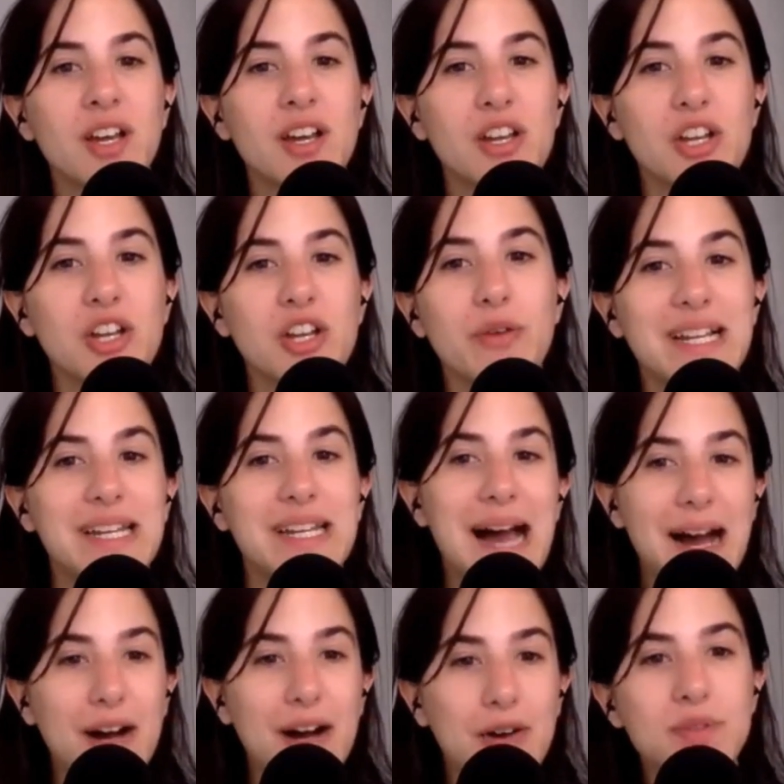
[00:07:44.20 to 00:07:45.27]
It
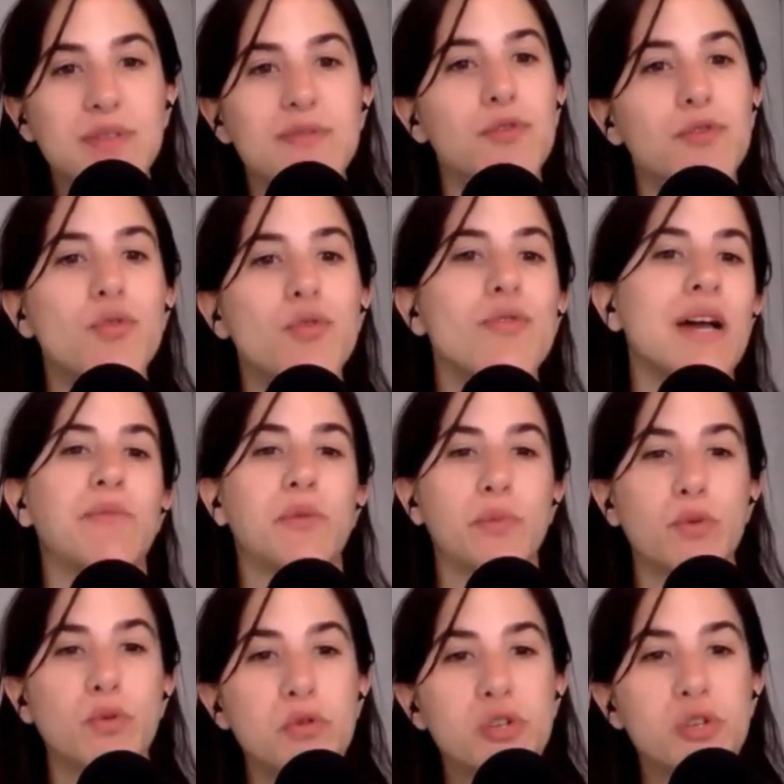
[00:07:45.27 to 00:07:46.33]
allows for that
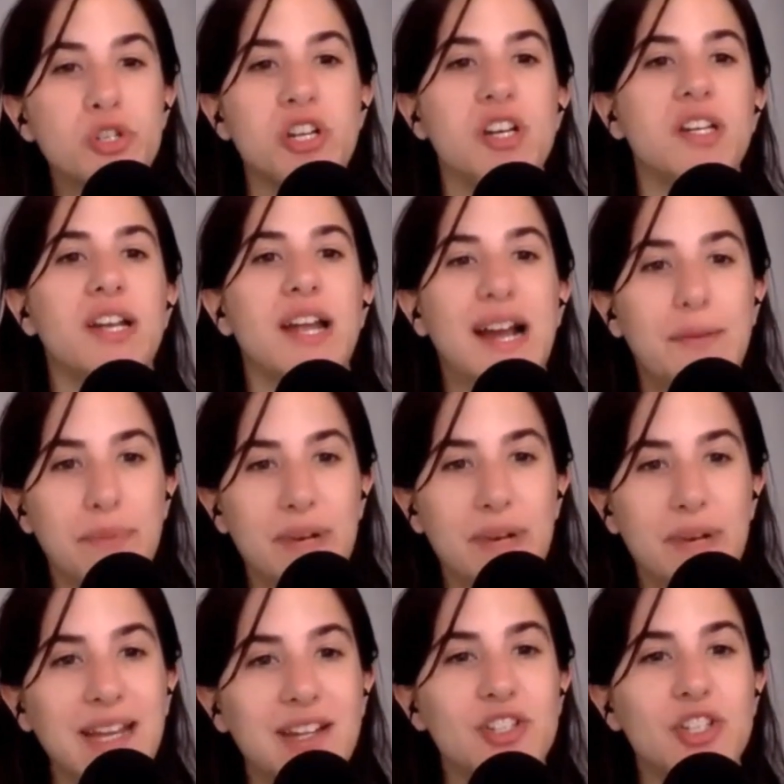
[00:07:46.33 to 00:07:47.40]
proportionate
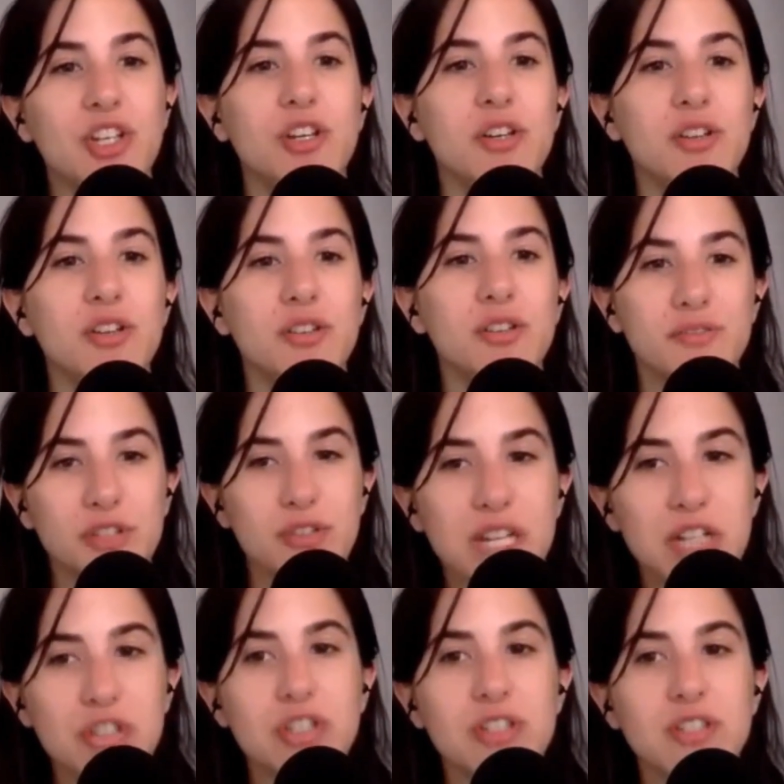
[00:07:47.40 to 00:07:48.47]
application of due
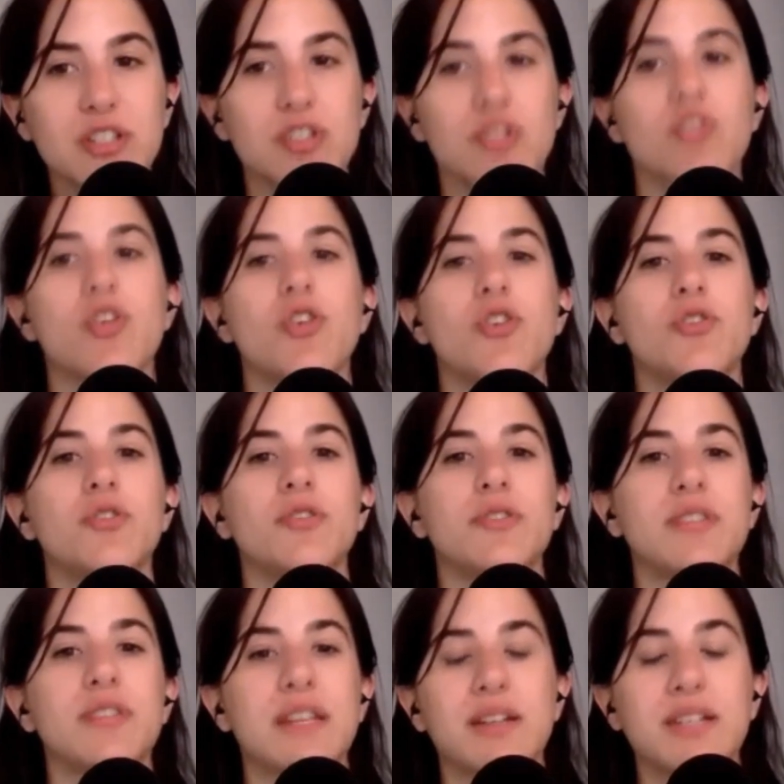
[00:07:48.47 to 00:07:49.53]
diligence controls
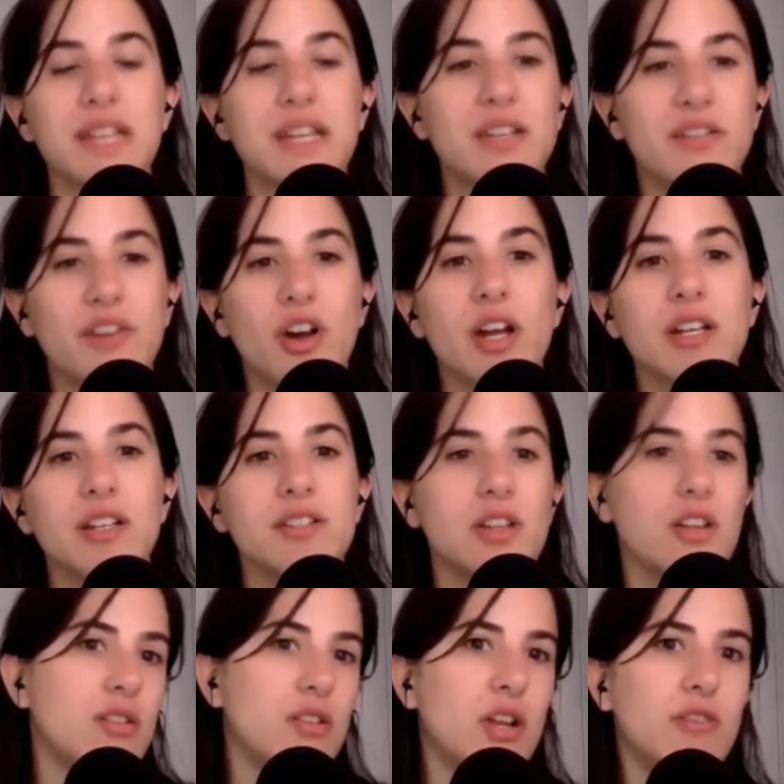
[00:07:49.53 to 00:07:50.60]
in identified
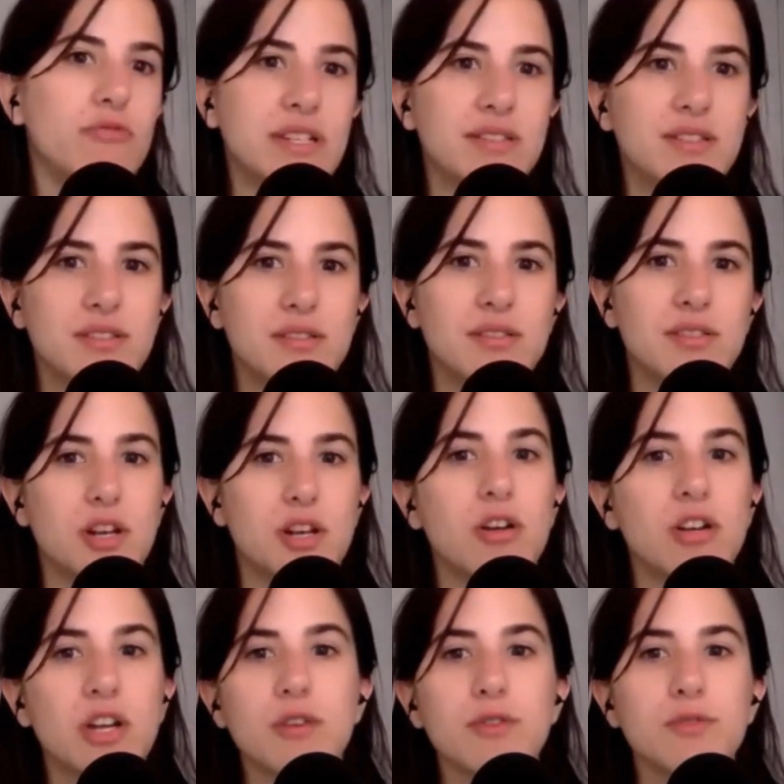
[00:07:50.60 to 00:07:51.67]
low-risk
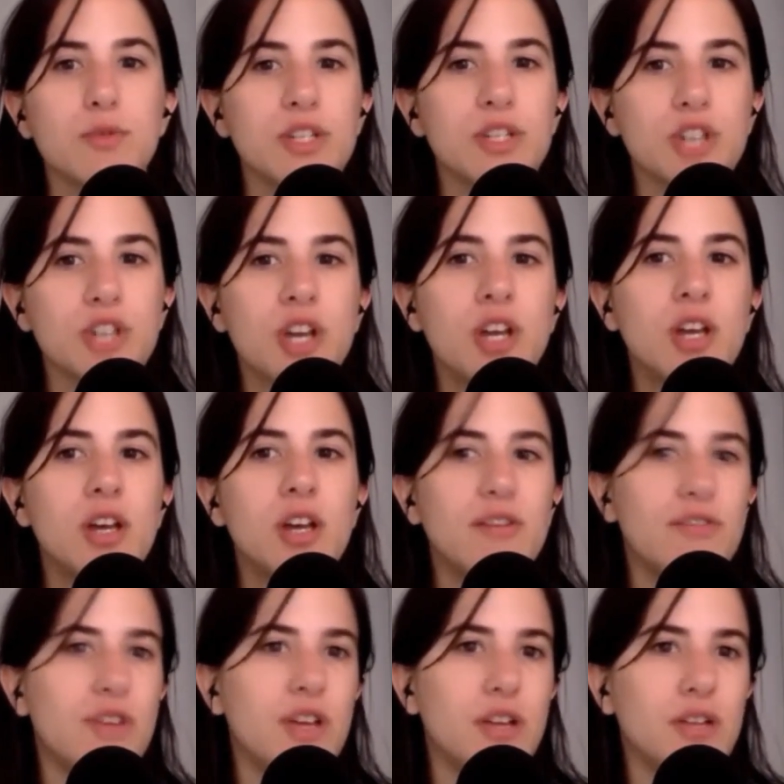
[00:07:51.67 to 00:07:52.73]
scenarios, which
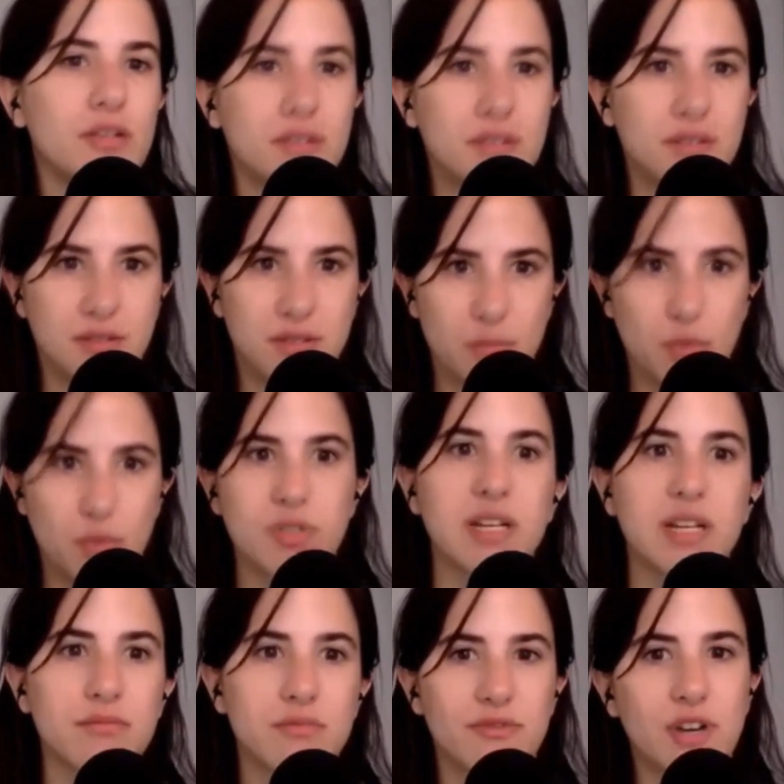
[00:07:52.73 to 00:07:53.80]
for
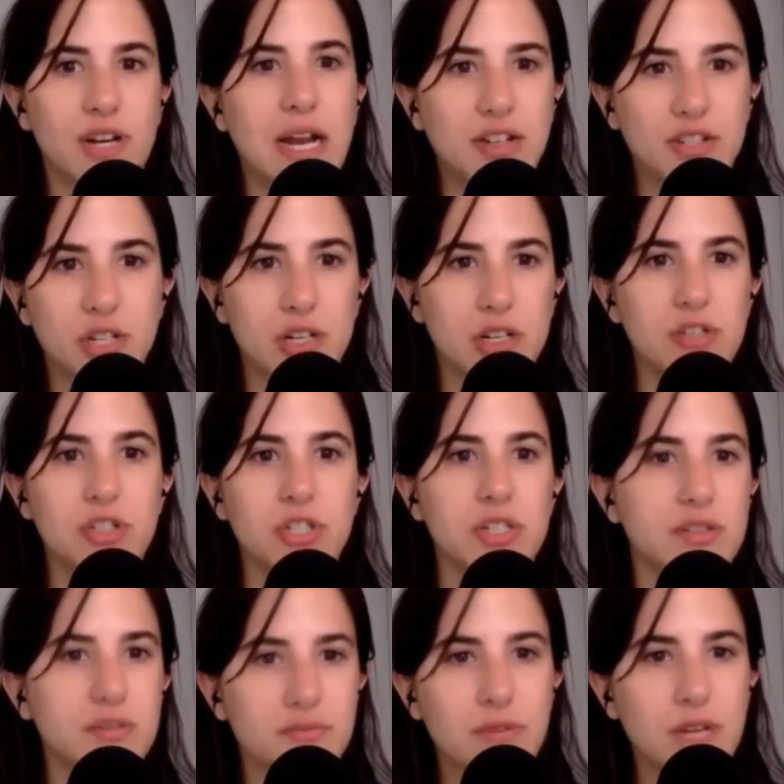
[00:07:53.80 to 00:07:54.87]
supporting financial inclusion
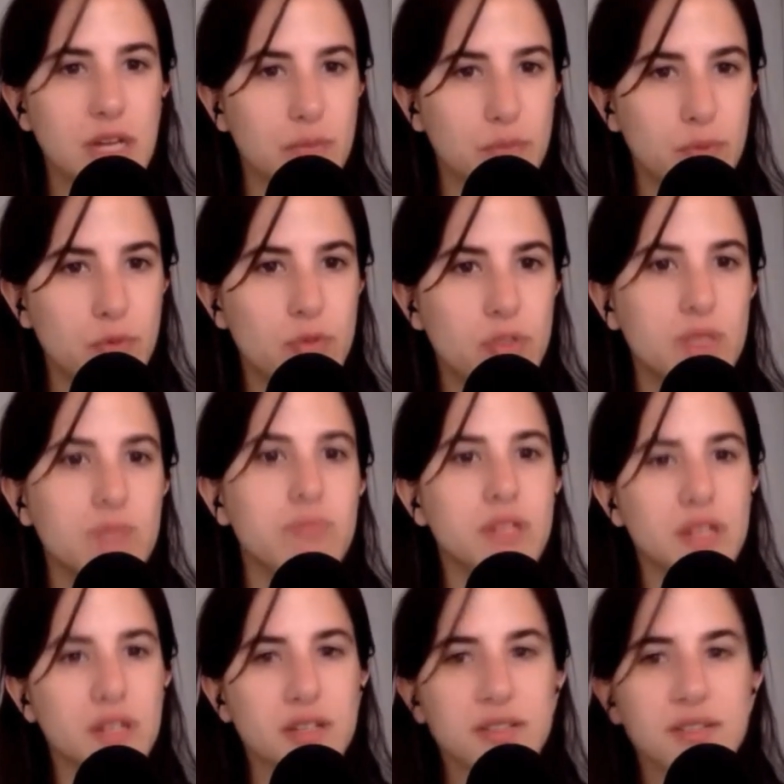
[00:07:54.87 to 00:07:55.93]
is really important
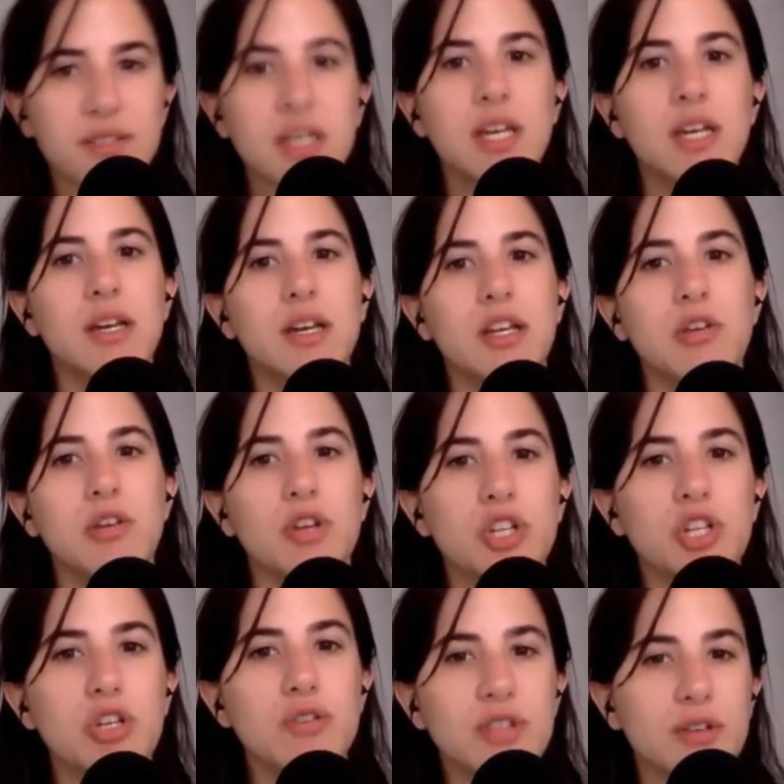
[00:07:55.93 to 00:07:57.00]
because you can
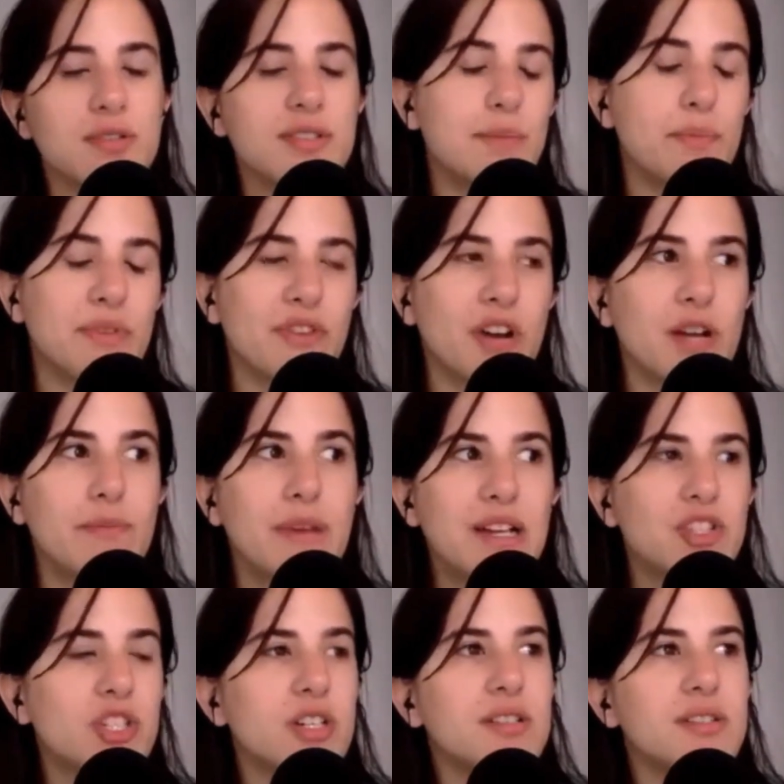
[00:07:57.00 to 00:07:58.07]
use those simplified
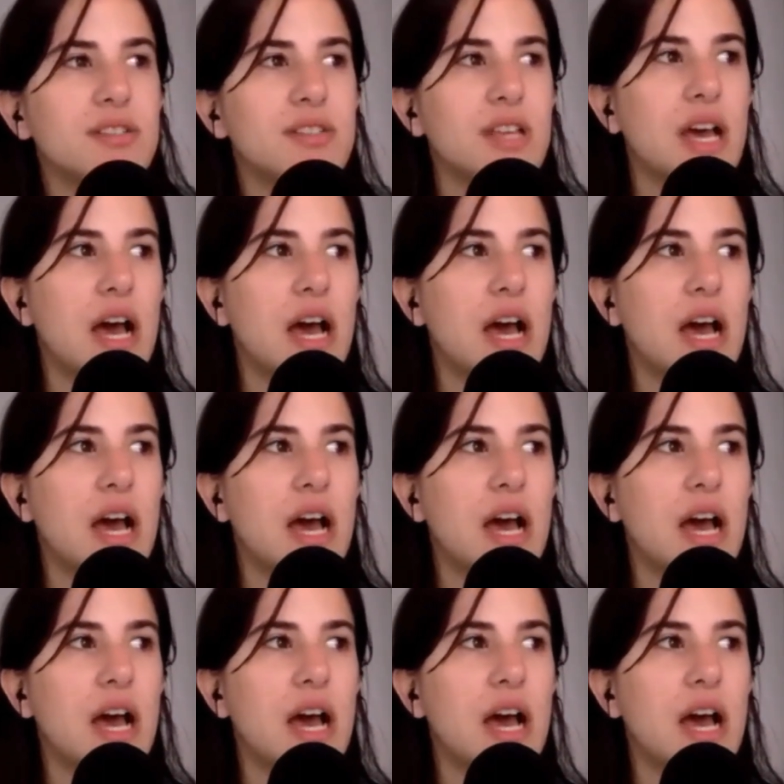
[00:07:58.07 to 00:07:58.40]
measures.